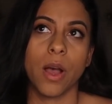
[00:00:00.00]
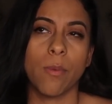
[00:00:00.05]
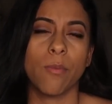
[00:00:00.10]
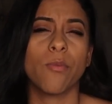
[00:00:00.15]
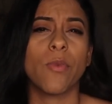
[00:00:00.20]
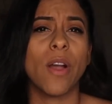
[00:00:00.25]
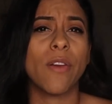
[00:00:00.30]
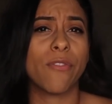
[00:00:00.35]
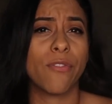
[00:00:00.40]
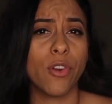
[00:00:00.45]

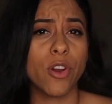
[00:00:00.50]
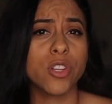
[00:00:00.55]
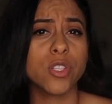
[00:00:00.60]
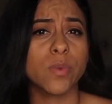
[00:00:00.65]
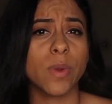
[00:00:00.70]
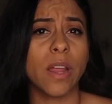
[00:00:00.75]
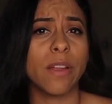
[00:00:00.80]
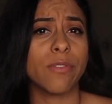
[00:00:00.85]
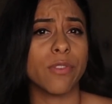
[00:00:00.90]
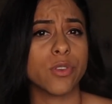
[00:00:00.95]
At
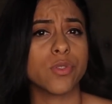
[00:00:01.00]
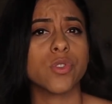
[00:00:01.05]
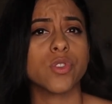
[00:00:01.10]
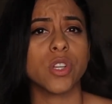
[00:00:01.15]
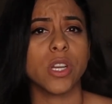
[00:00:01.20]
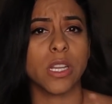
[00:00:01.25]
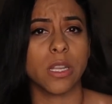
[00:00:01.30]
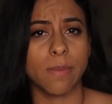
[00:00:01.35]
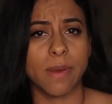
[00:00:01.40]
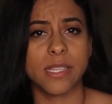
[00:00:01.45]
first, when I first
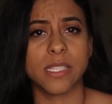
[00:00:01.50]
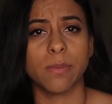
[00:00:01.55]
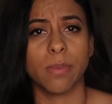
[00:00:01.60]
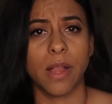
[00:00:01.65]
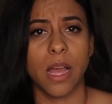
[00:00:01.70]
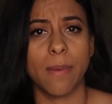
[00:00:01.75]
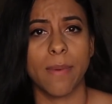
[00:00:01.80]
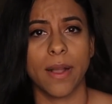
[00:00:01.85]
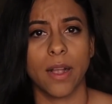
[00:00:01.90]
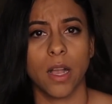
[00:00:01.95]
was trying to get my
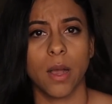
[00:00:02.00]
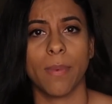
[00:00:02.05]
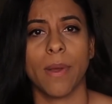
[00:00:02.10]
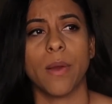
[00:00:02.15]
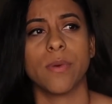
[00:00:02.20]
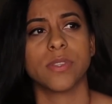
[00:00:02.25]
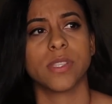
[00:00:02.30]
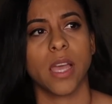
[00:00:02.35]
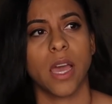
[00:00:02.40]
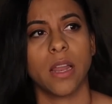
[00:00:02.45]
supply back up,
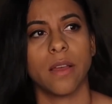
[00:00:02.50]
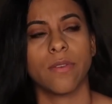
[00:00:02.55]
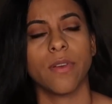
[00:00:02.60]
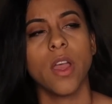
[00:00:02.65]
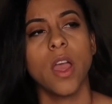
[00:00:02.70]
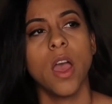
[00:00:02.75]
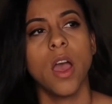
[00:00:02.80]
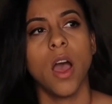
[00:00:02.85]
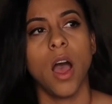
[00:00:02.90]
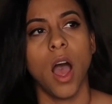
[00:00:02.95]
I was kind
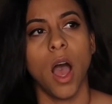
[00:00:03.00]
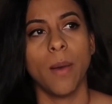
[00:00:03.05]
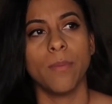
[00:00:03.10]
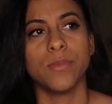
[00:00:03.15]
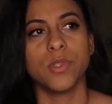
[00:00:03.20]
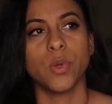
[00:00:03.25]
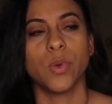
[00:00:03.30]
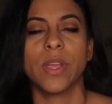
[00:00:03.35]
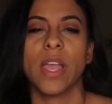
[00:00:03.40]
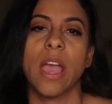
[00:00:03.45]

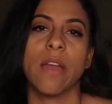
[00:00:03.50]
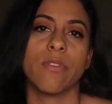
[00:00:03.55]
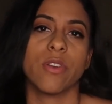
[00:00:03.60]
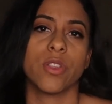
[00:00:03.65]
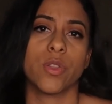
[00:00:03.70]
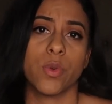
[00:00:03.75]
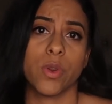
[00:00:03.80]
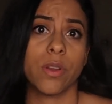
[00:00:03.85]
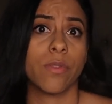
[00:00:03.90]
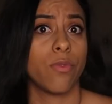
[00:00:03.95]
of doing
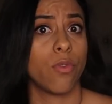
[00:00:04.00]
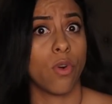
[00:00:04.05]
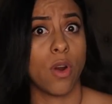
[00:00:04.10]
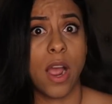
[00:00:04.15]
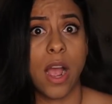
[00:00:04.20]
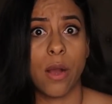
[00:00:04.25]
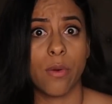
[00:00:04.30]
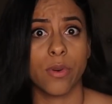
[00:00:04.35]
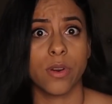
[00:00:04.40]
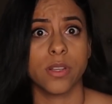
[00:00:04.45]
every 3 to
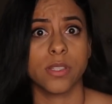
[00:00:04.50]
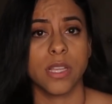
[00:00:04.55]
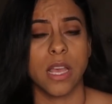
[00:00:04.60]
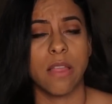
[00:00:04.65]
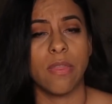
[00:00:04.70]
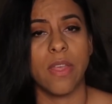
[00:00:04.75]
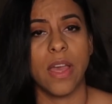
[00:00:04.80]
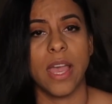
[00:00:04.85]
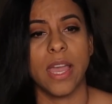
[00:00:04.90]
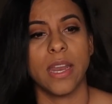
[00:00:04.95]
4 hours.
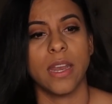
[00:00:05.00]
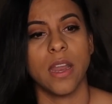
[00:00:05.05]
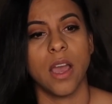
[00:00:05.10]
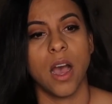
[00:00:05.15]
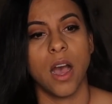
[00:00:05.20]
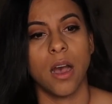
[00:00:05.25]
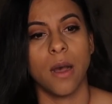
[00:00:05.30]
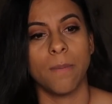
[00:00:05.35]
And then